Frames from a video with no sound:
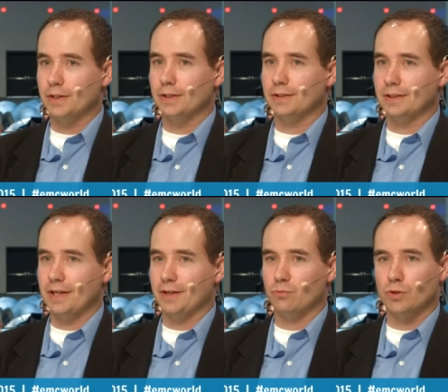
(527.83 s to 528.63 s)
uh,
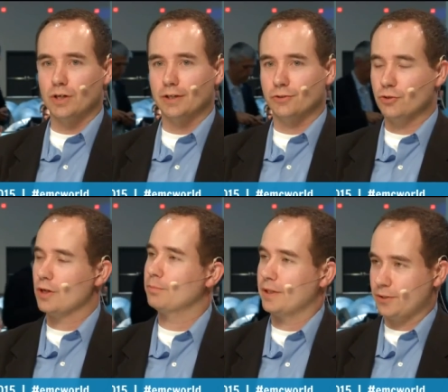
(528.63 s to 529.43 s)
again, we're not too
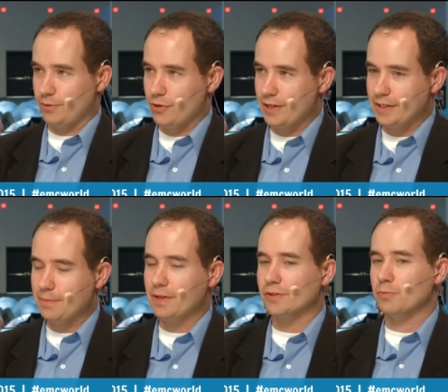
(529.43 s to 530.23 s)
complex. We try to
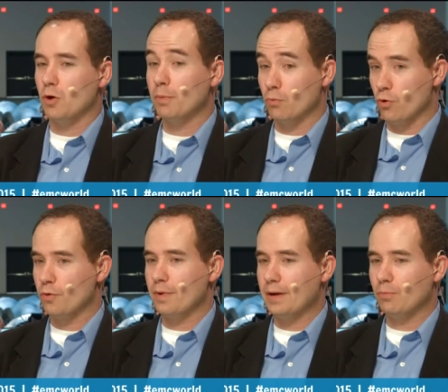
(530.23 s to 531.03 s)
keep that small, but
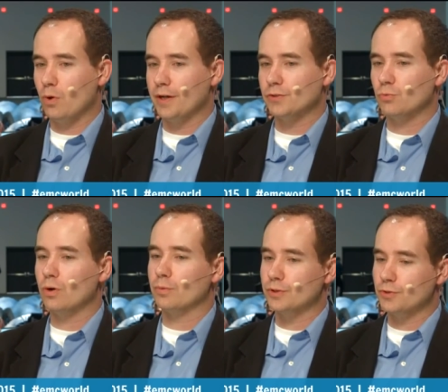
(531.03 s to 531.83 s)
roadmap-wise,
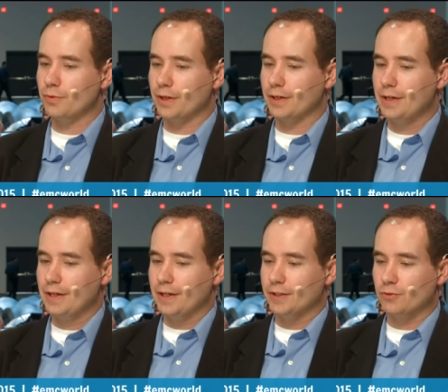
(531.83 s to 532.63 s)
what we're doing
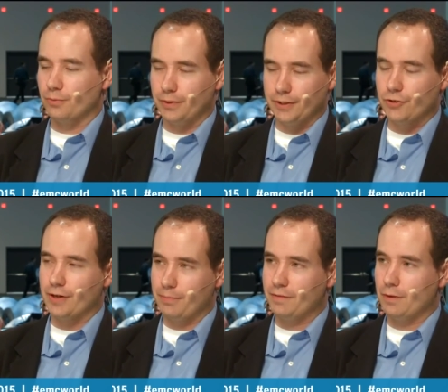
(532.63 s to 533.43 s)
is we're really
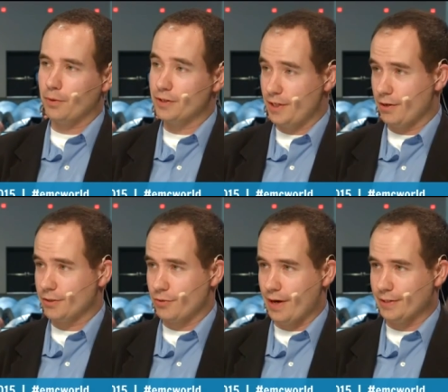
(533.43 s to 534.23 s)
trying to beef up our DR
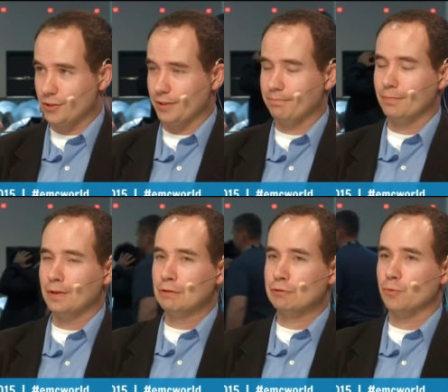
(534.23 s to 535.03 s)
strategy.
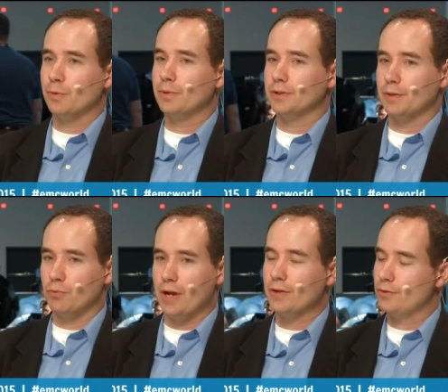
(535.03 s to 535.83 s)
So we're building a
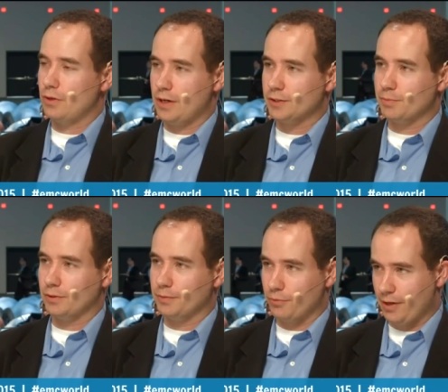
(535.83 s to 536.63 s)
brand new
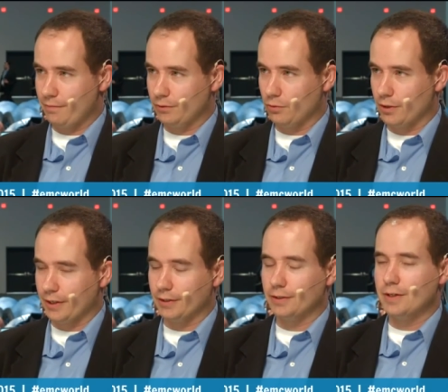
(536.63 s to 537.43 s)
hospital in Prineville,
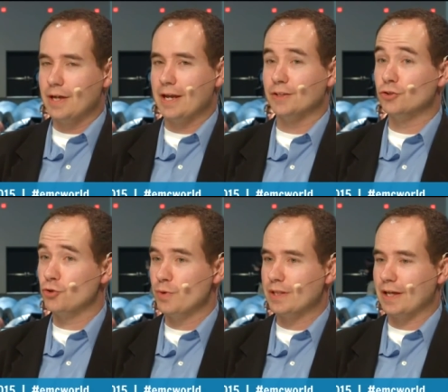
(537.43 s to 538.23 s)
Oregon, and in
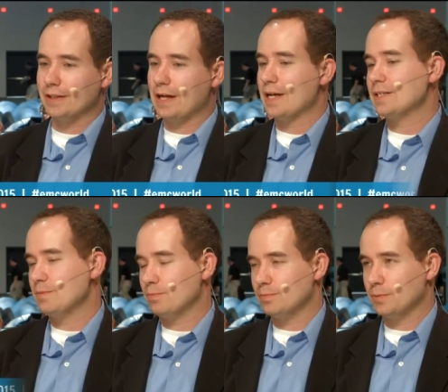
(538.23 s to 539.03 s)
doing that, the
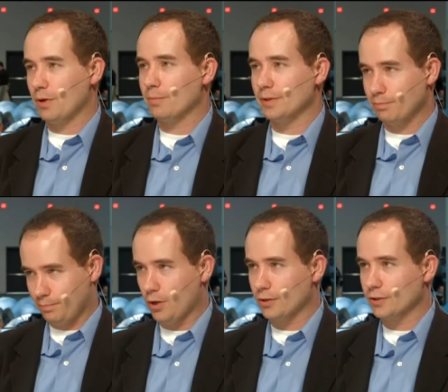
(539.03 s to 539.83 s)
IT department
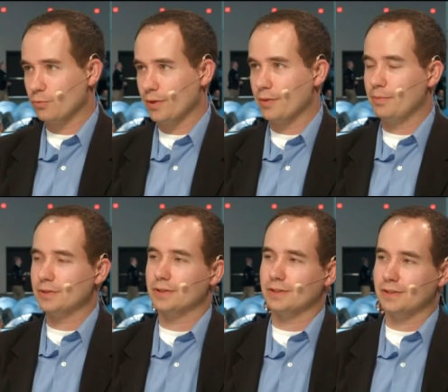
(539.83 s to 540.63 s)
partnered with the
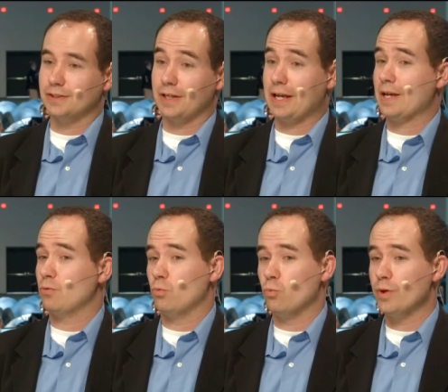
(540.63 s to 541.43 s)
business and said, "Hey,
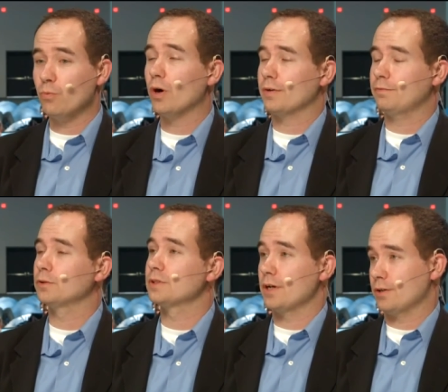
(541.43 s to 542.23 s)
we want a
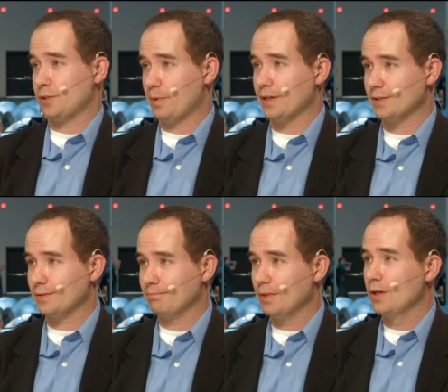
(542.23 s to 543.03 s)
full DR space.